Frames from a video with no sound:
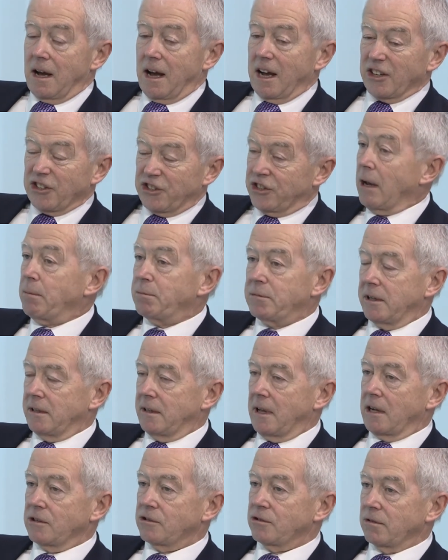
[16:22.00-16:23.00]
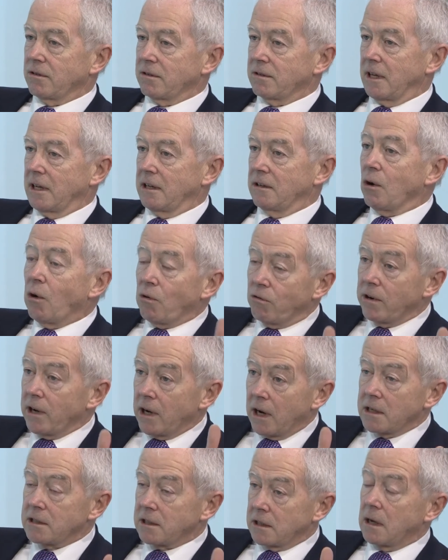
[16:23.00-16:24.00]
accepted that sort of thing, not
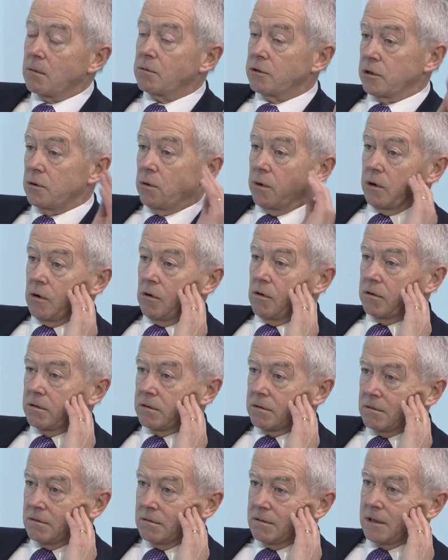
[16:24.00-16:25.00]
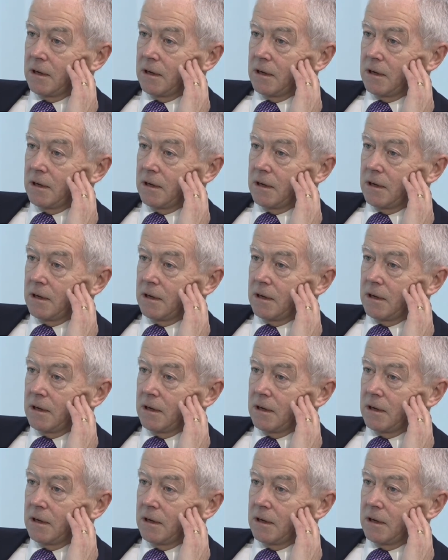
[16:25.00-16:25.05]
realising that was going on.